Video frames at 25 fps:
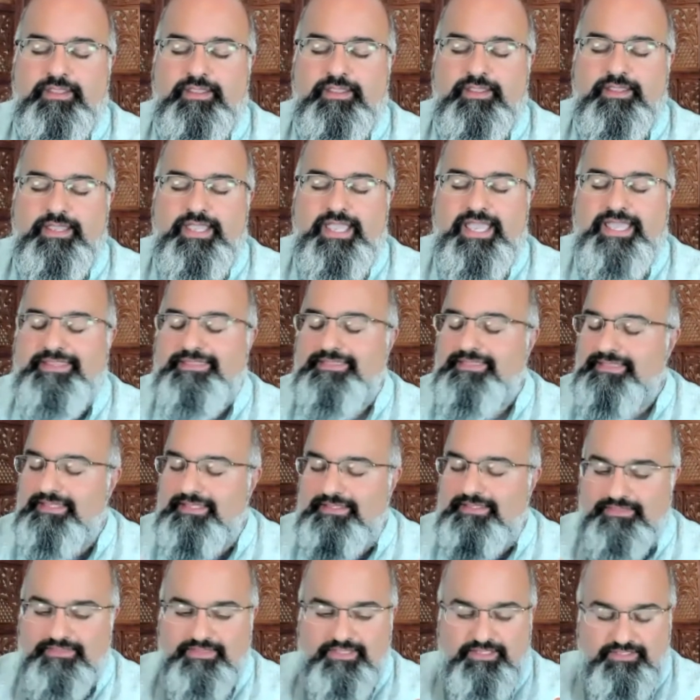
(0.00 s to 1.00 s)
and
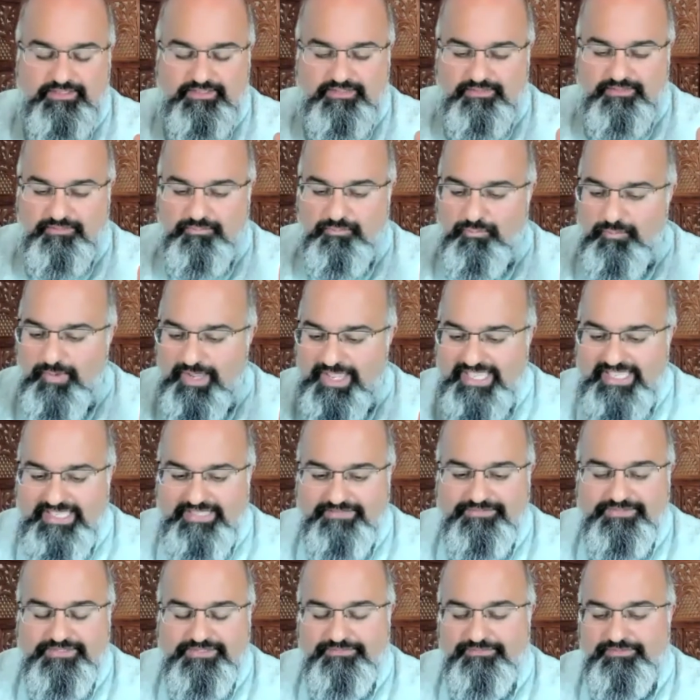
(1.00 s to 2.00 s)
the
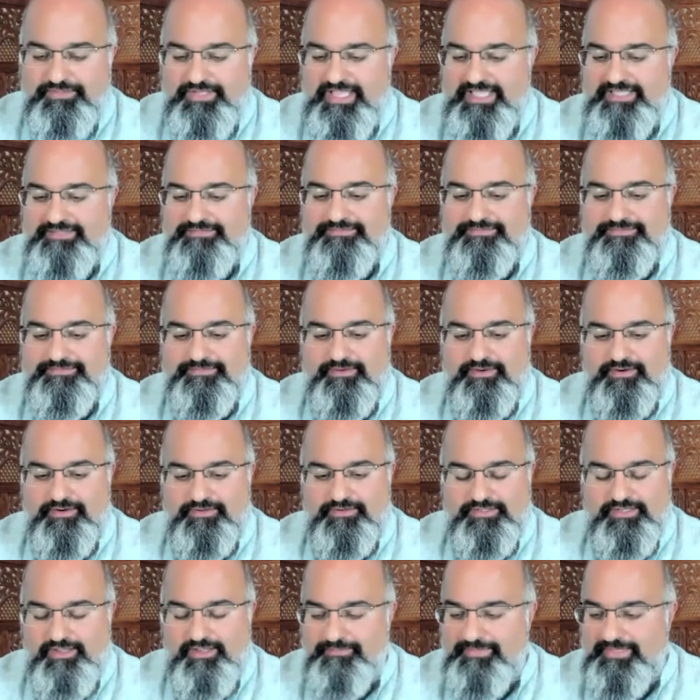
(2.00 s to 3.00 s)
waves of life are
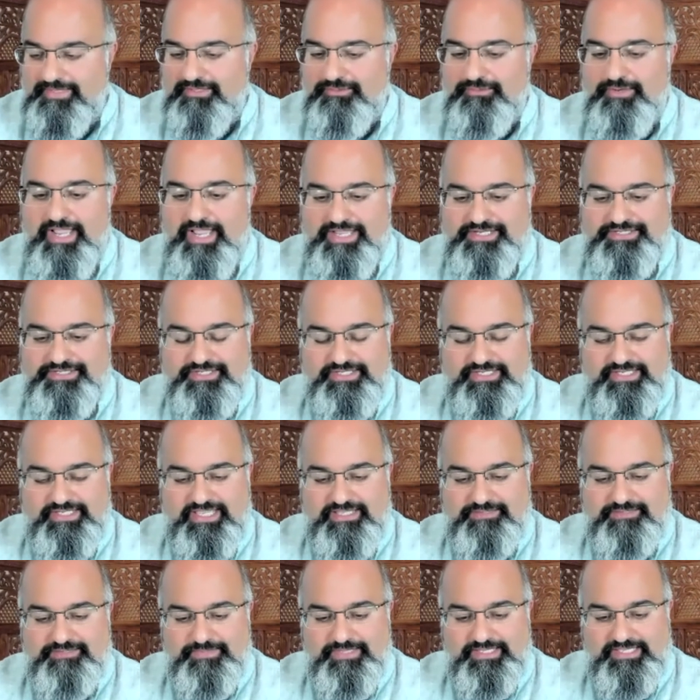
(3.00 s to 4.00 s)
coming crashing
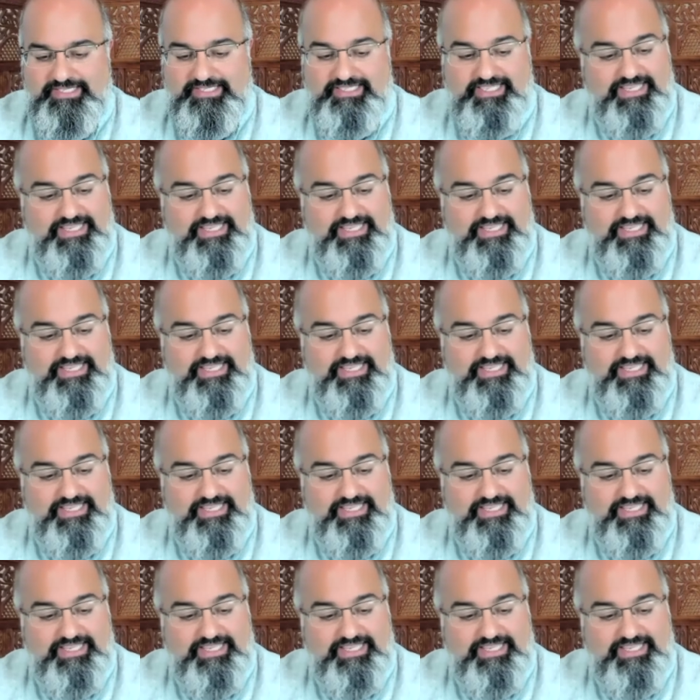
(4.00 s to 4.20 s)
at me,